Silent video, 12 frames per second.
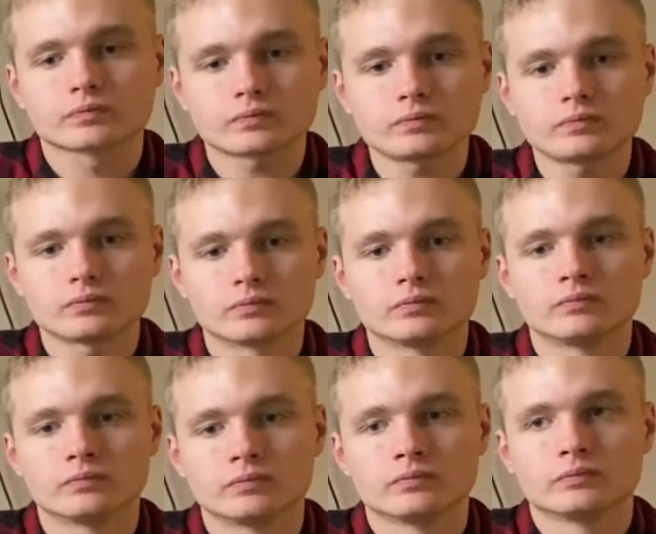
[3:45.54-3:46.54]

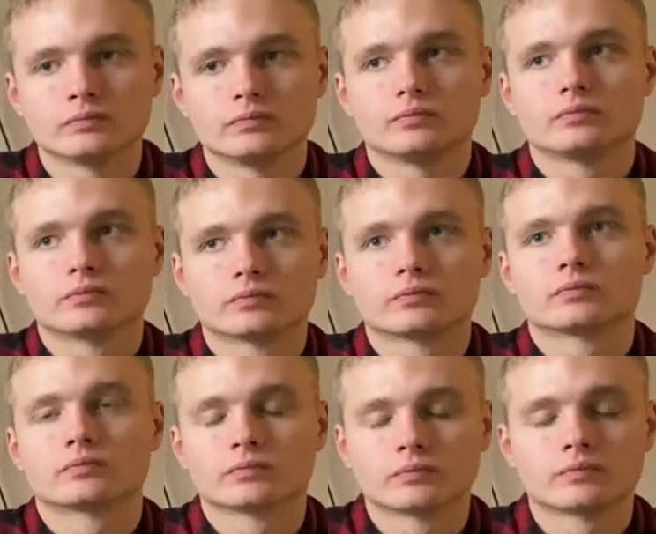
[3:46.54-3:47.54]

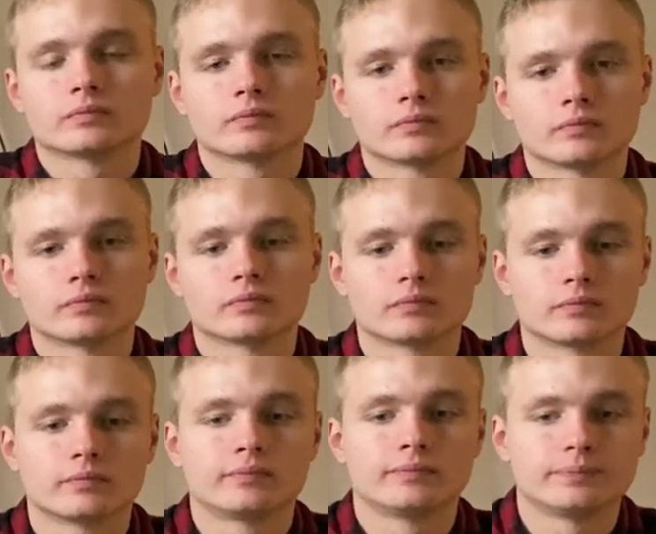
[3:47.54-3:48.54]

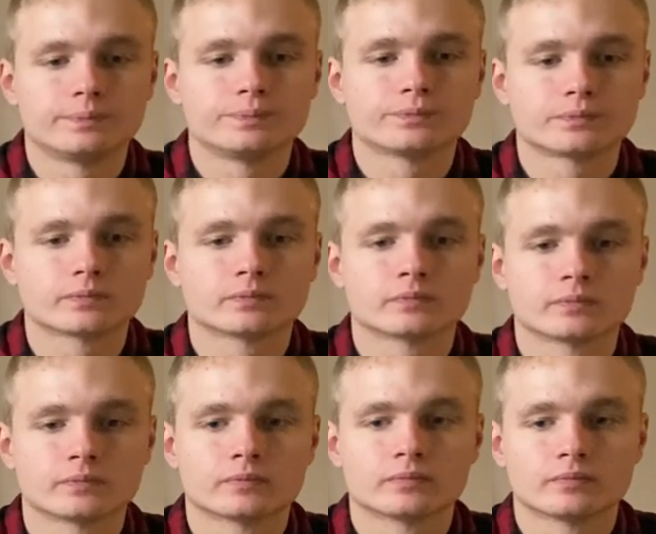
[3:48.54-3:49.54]

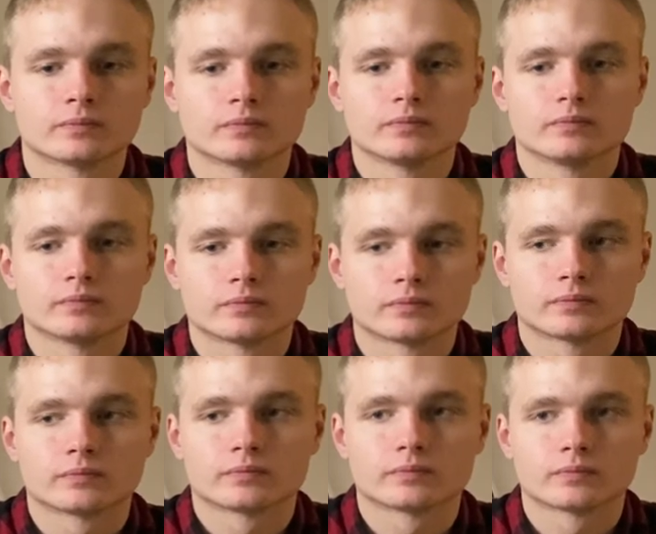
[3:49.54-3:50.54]

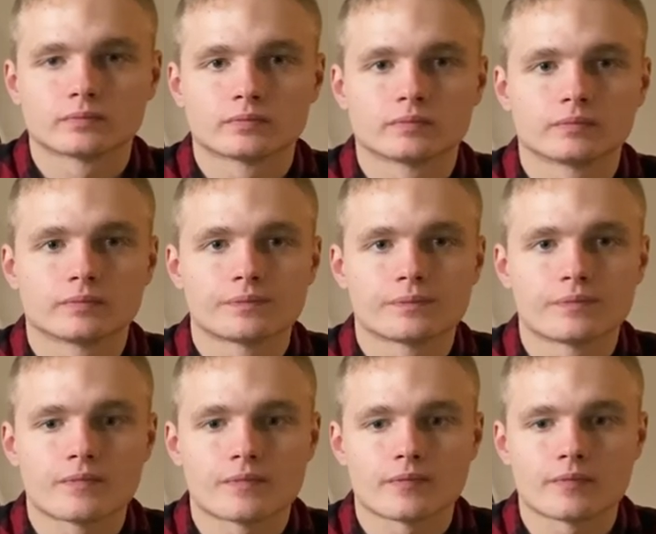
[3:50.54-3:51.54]

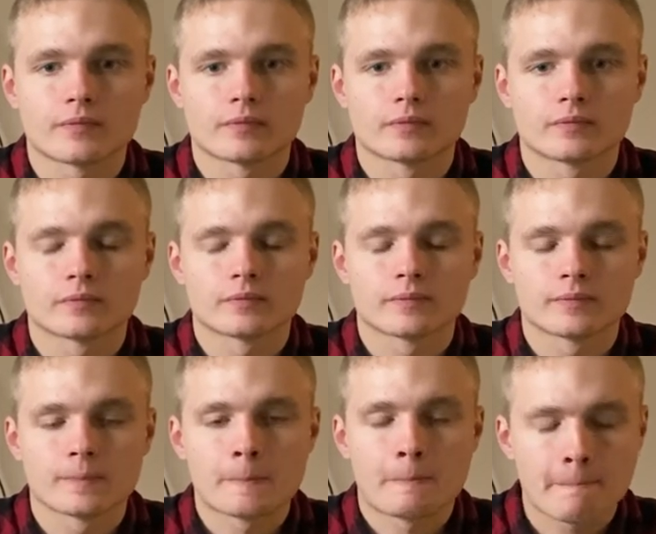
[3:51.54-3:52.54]

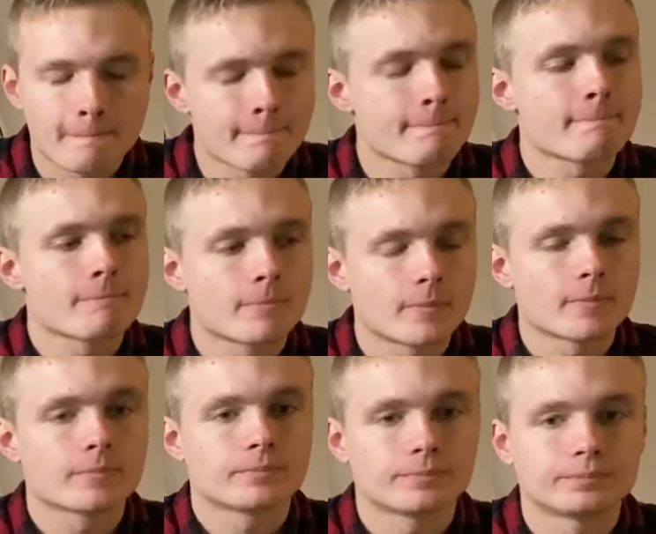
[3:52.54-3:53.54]
[no speech]